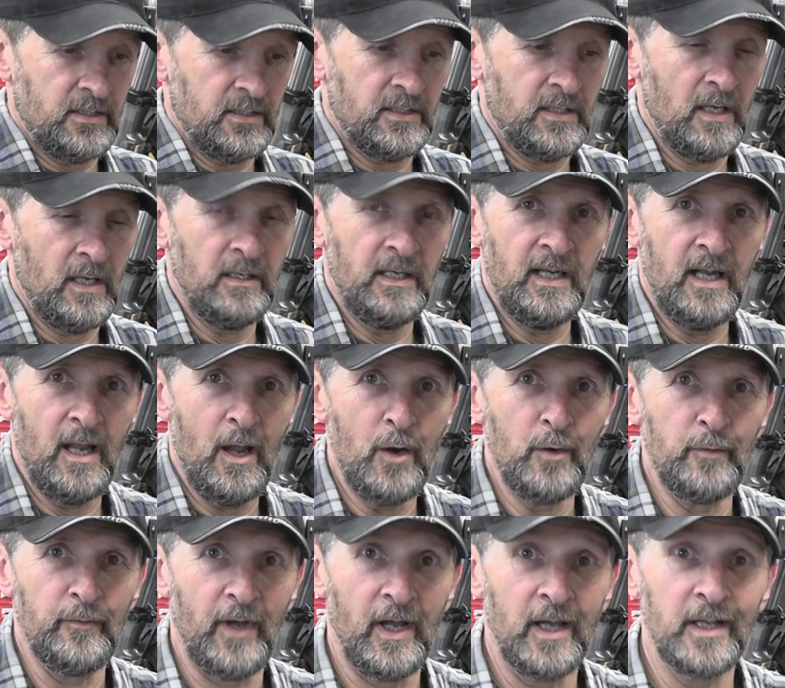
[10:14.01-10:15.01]
Turning it
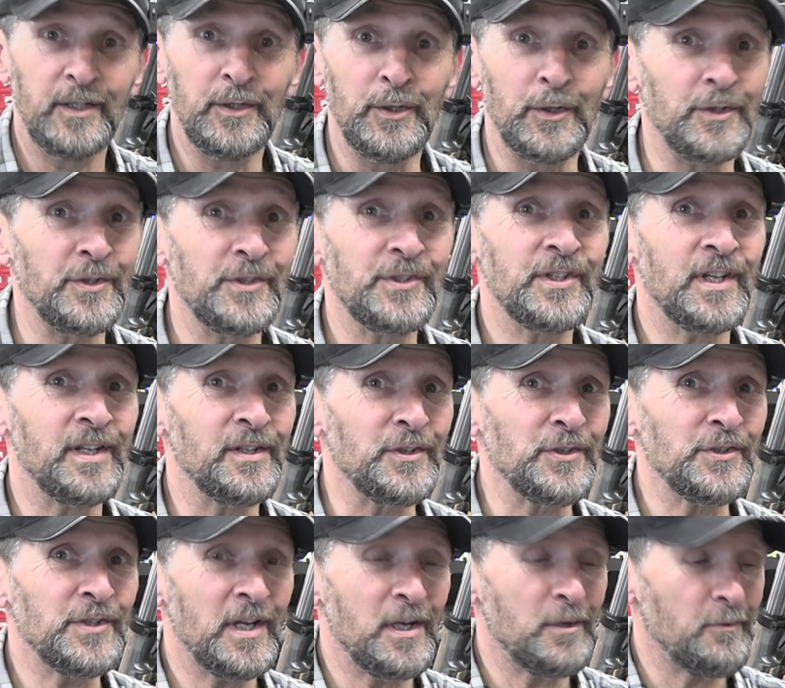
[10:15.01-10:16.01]
over, you can see the
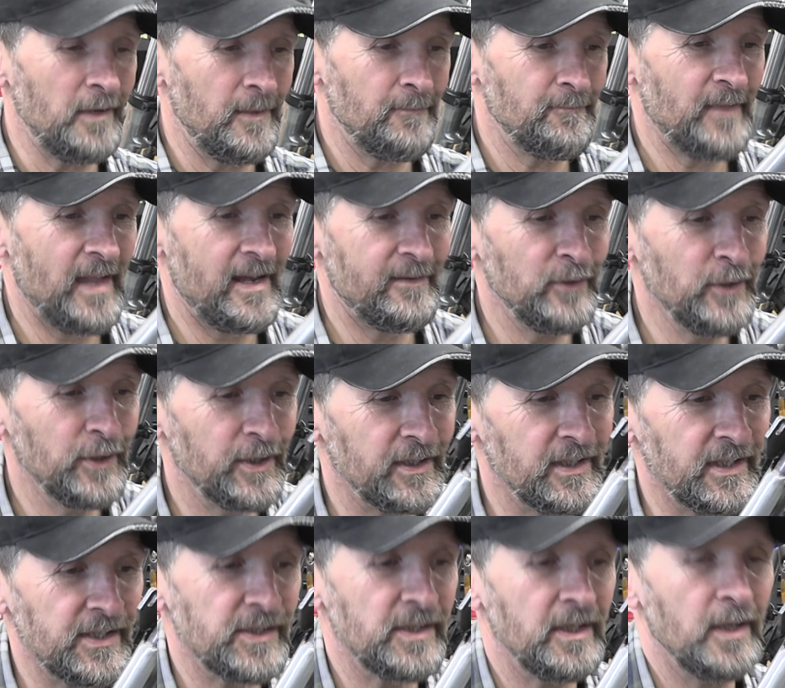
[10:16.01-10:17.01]
secret. Have a look at
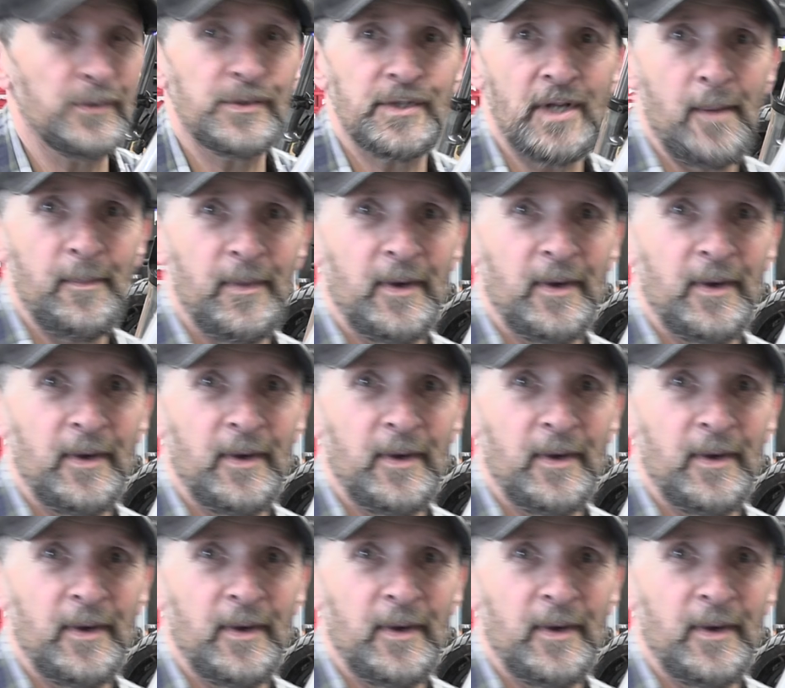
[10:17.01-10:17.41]
this closer.